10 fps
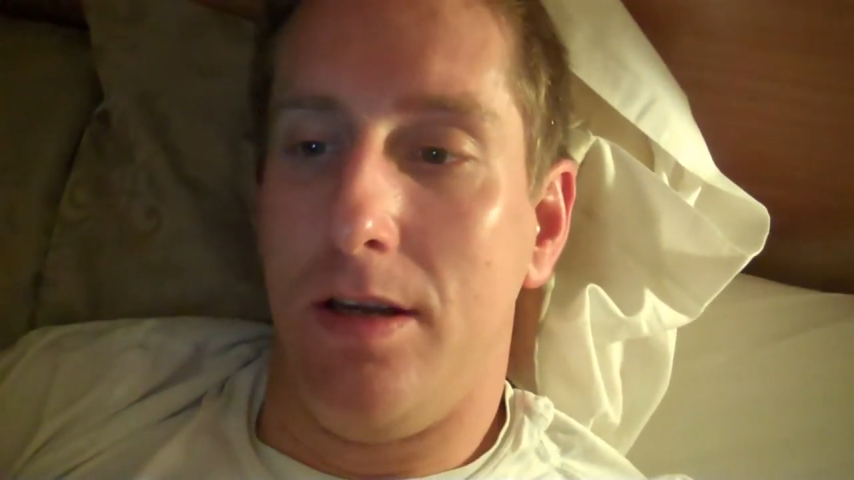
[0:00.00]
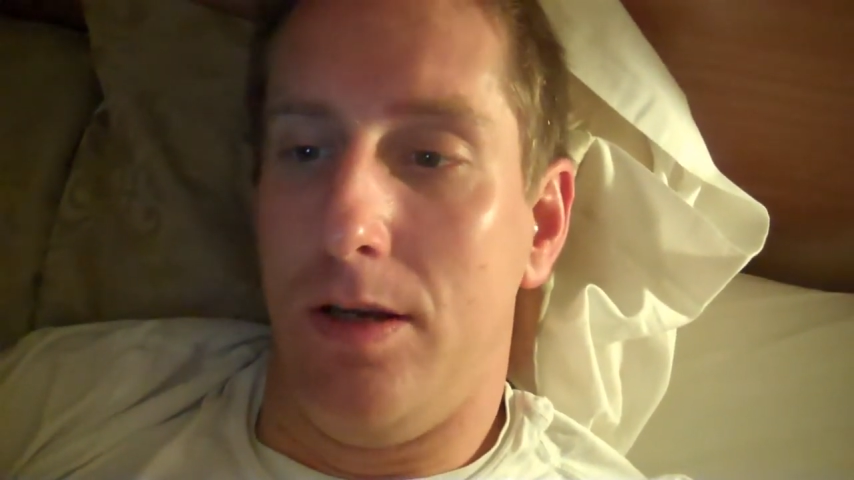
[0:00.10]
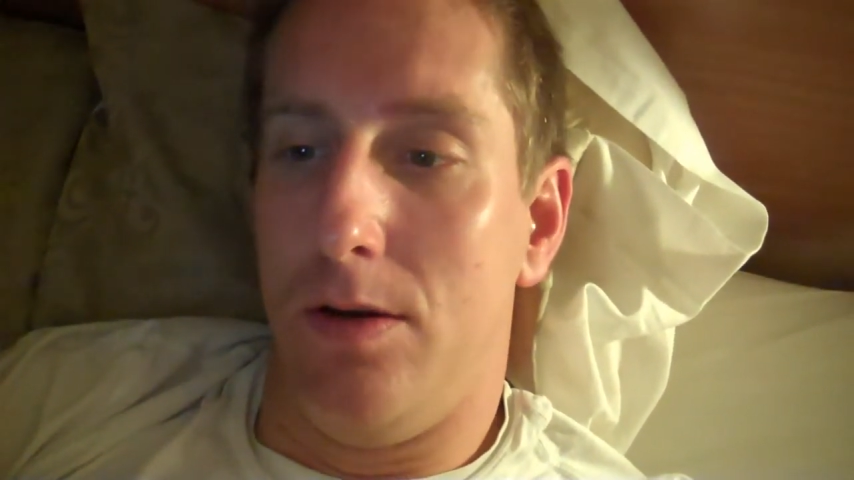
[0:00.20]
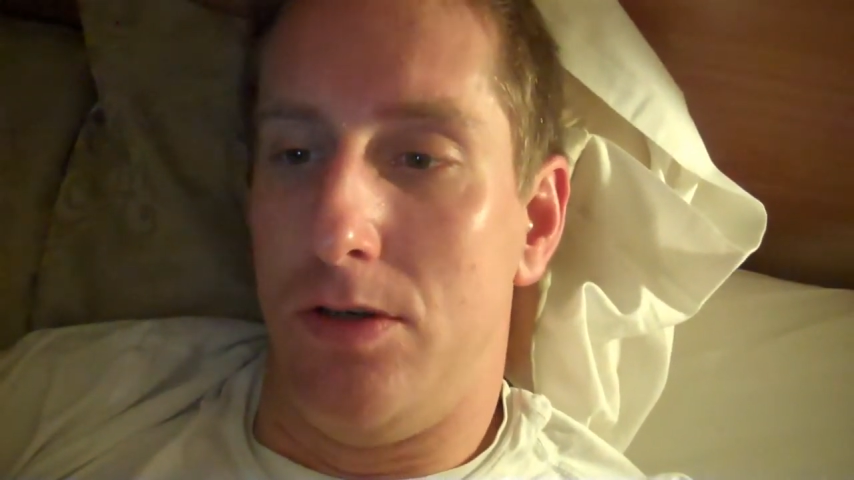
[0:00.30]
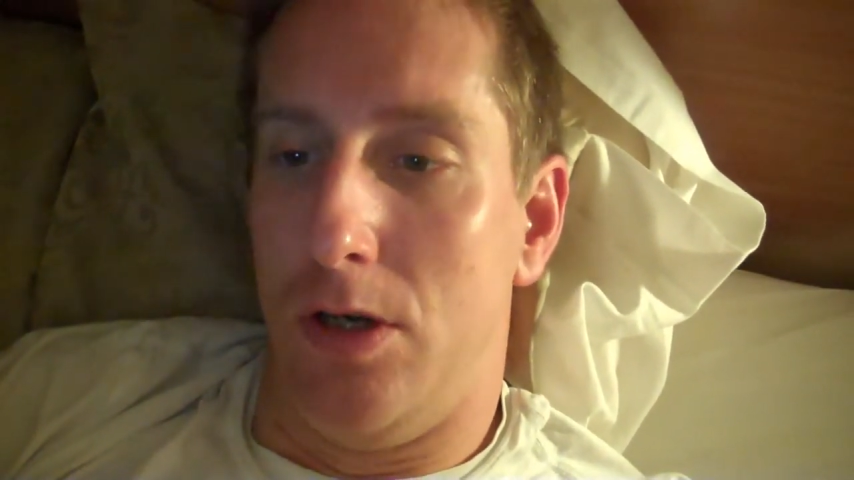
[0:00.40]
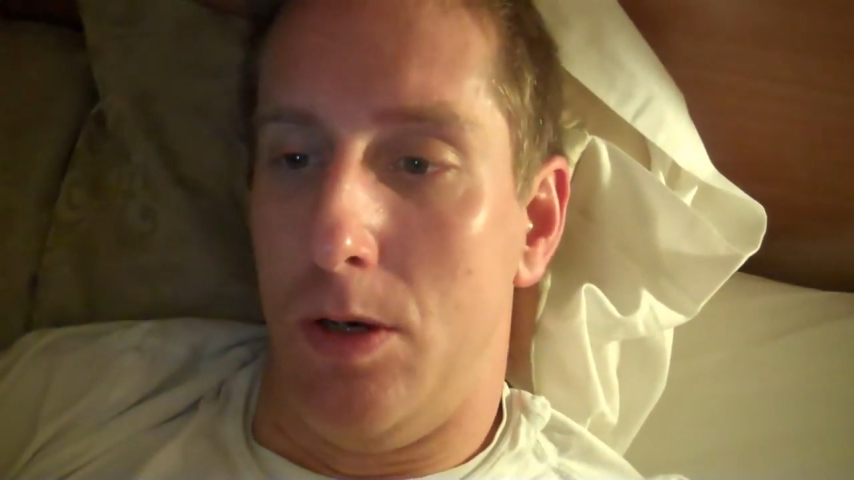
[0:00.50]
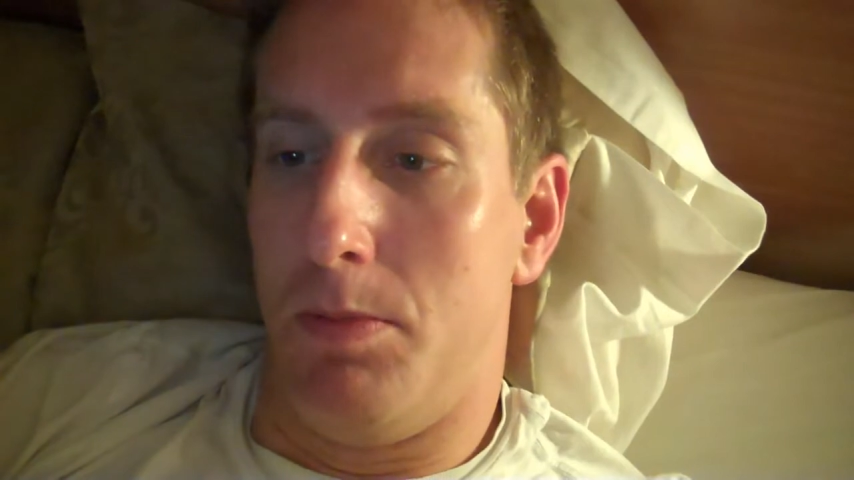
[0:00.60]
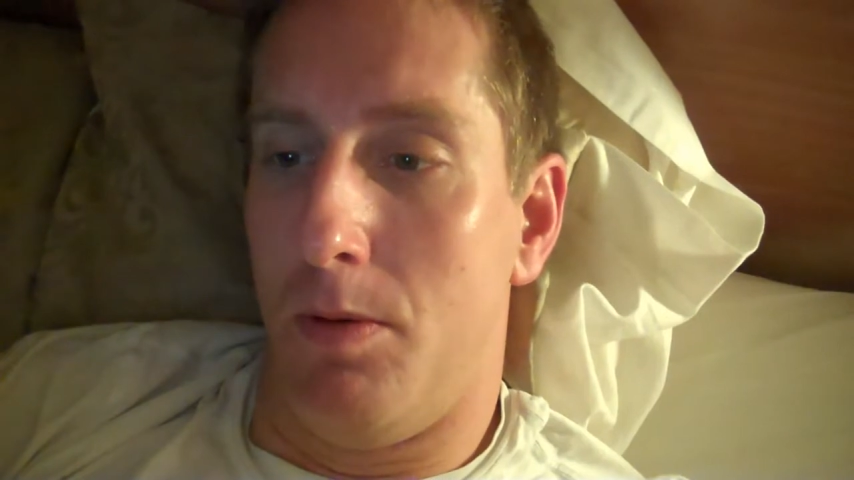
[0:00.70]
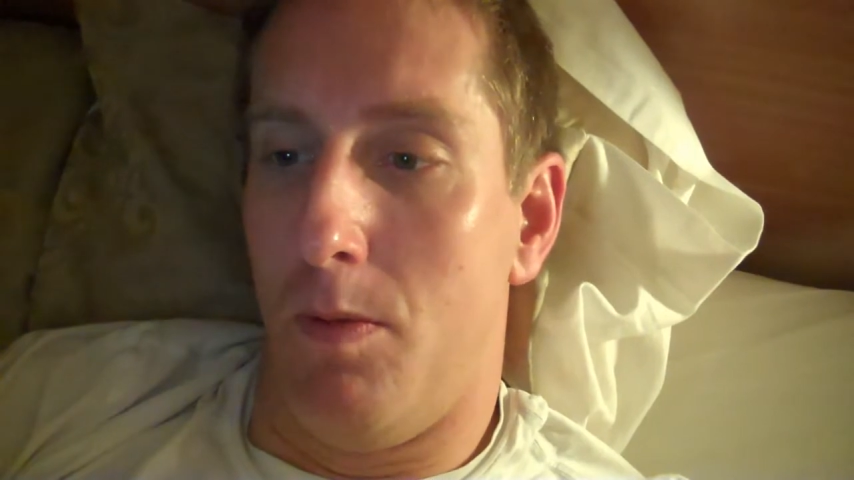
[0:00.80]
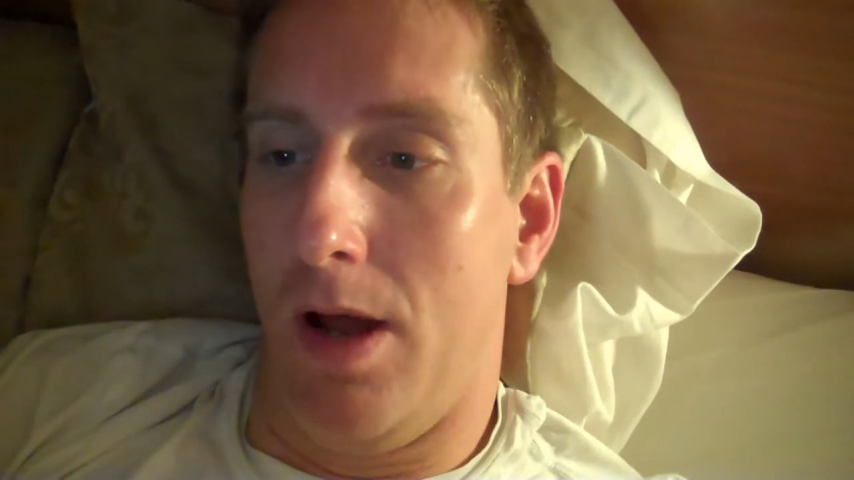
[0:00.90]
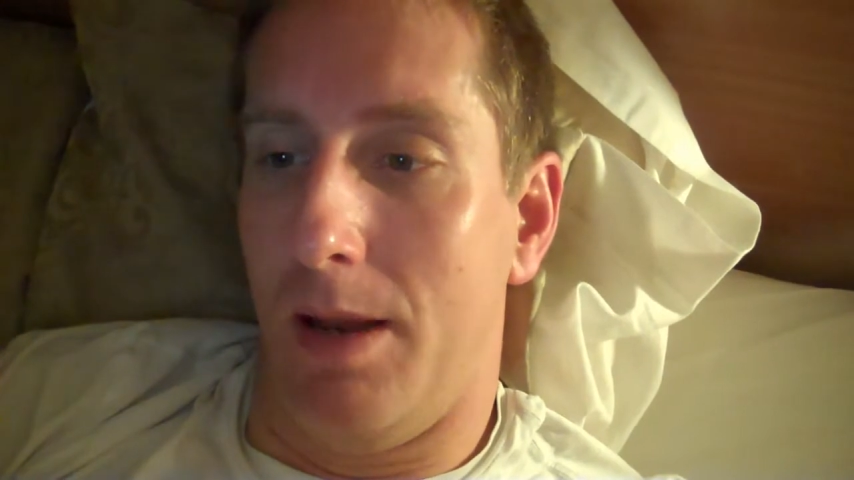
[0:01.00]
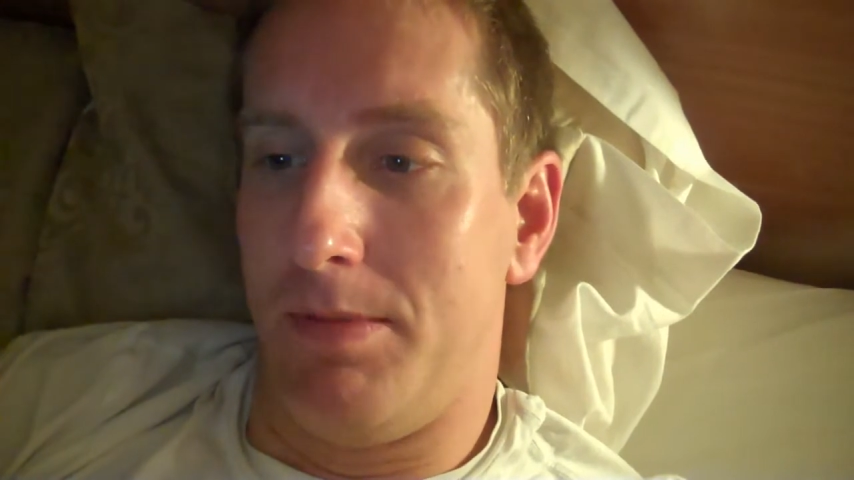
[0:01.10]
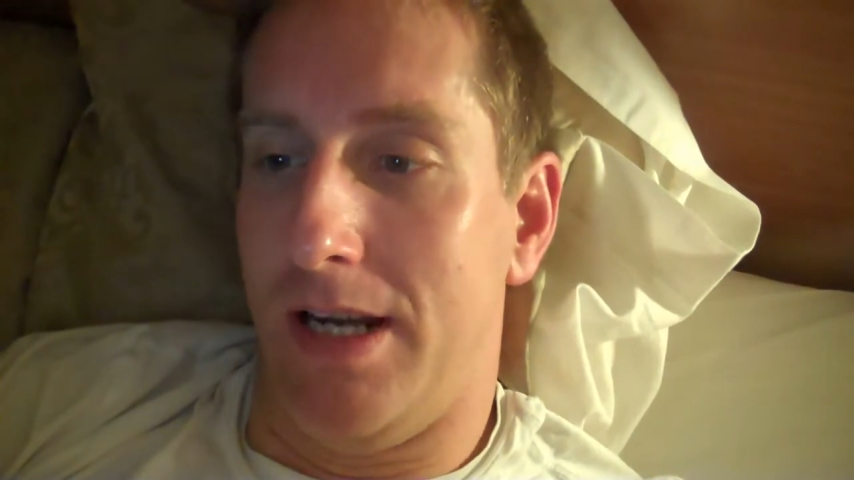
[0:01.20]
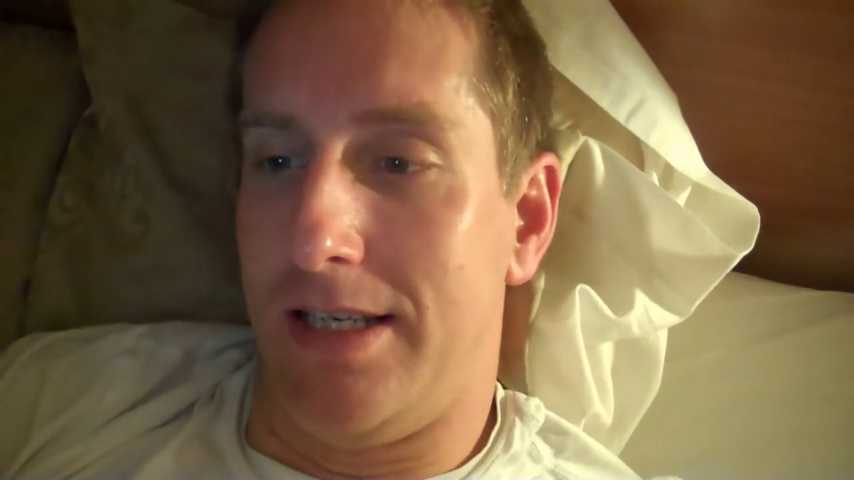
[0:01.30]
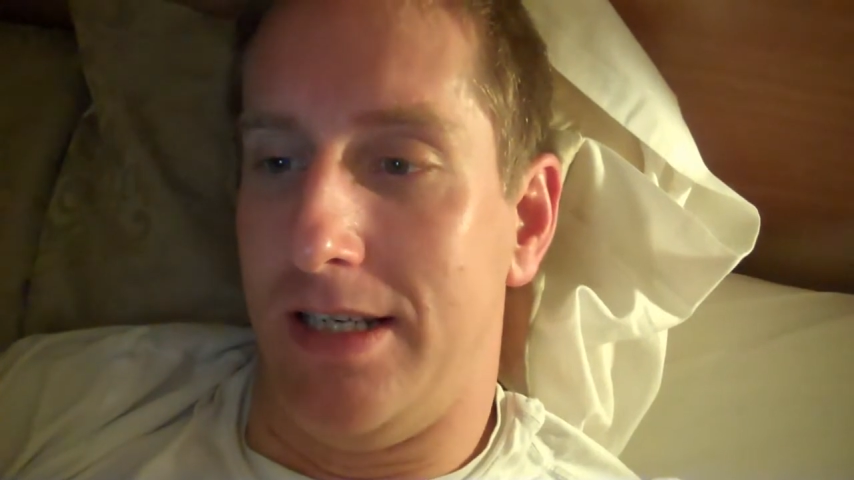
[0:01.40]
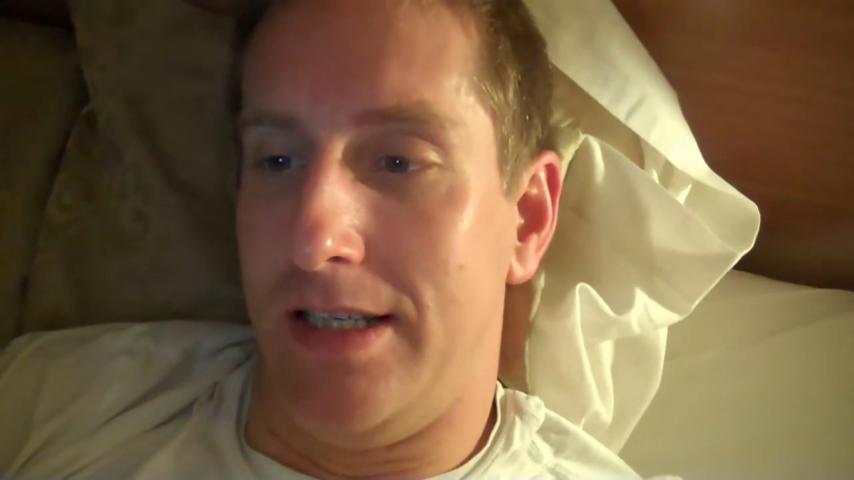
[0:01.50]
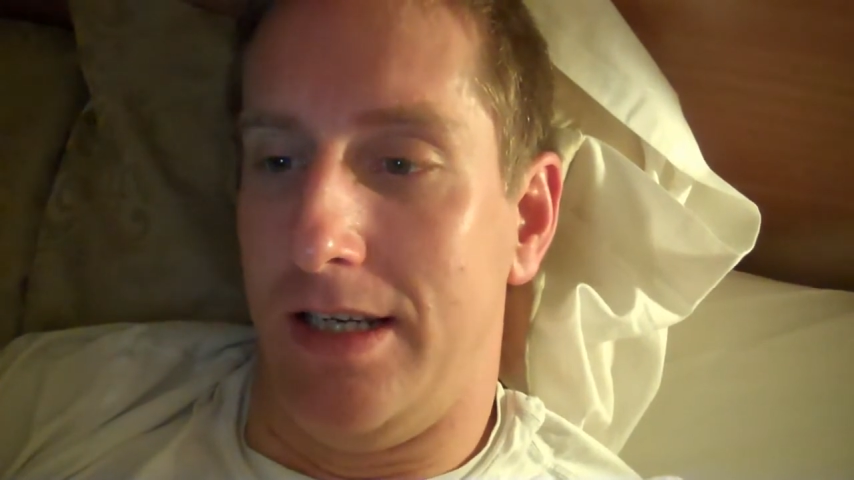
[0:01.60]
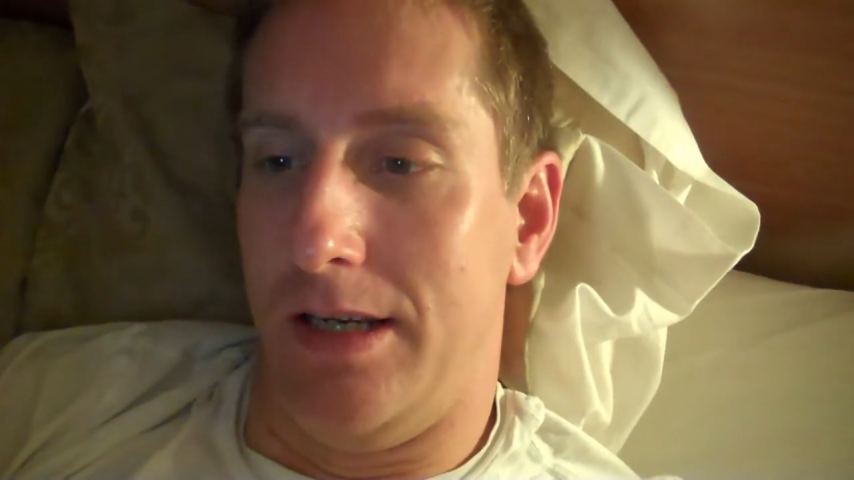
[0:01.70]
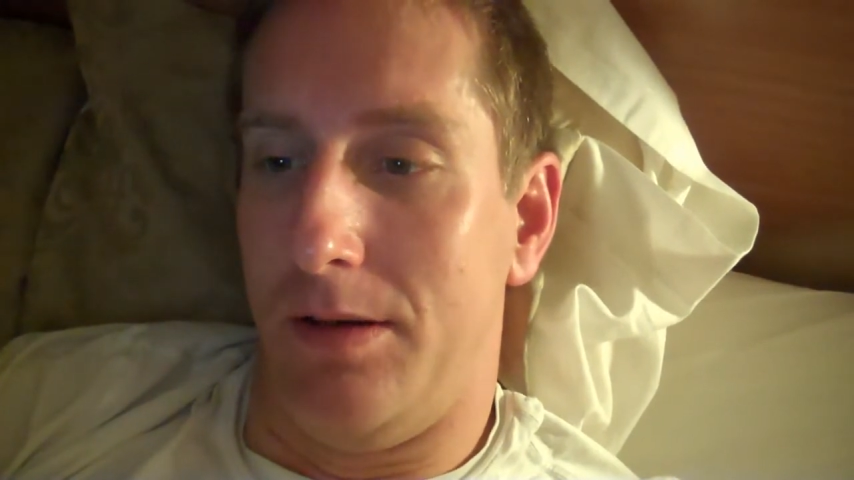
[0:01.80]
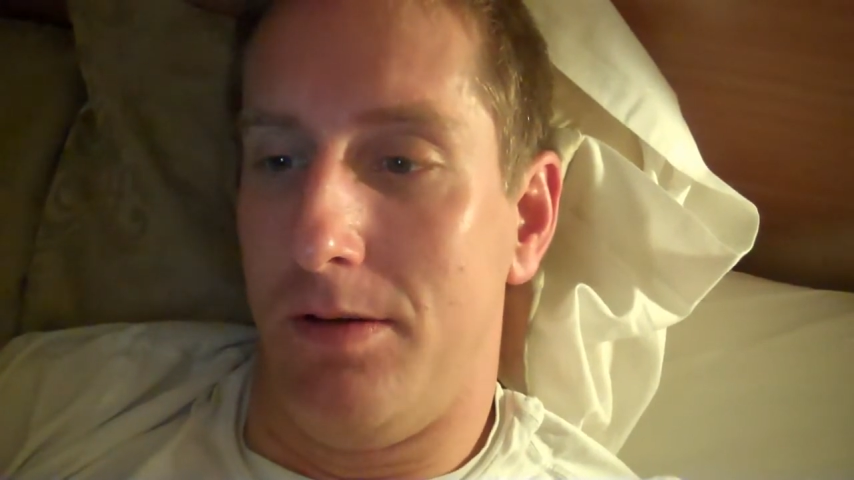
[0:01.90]
YouTube while I'm chatting to
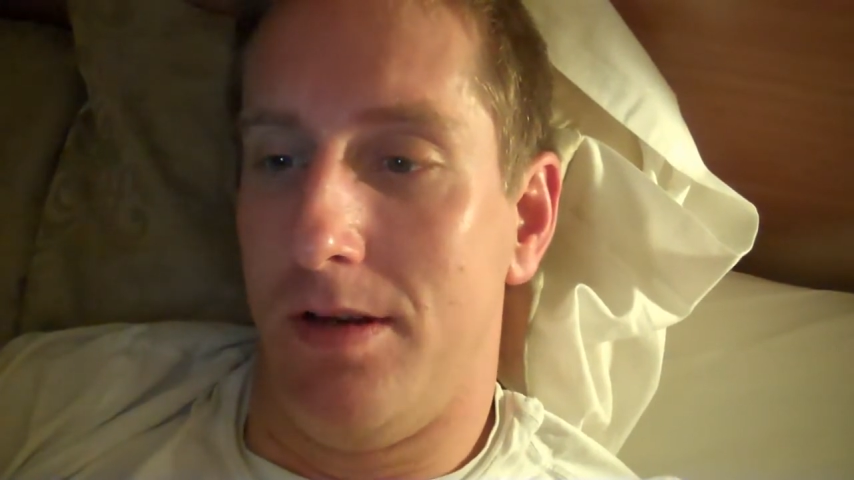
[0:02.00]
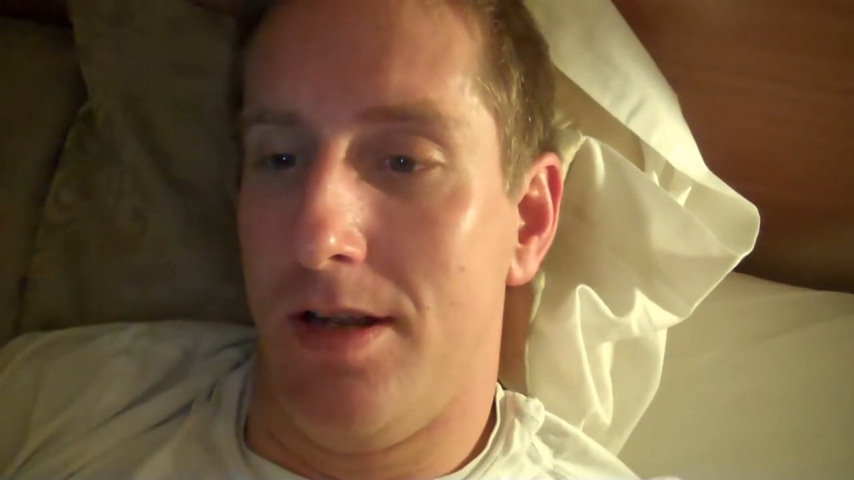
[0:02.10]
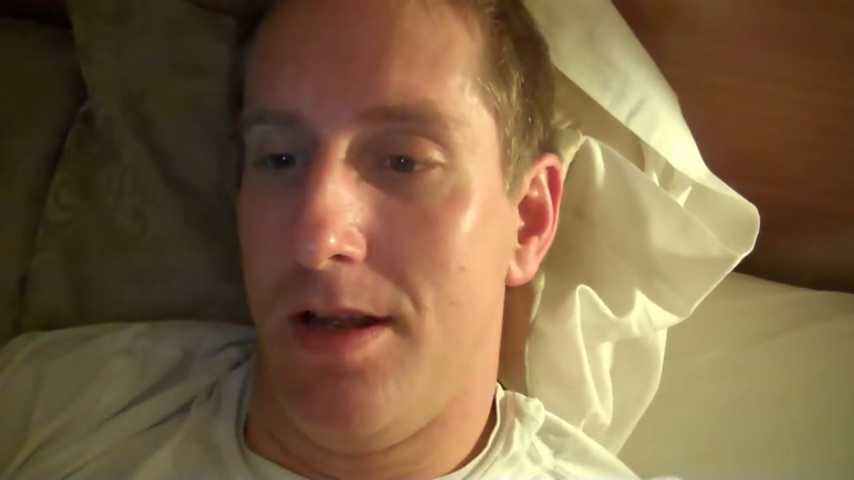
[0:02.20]
you,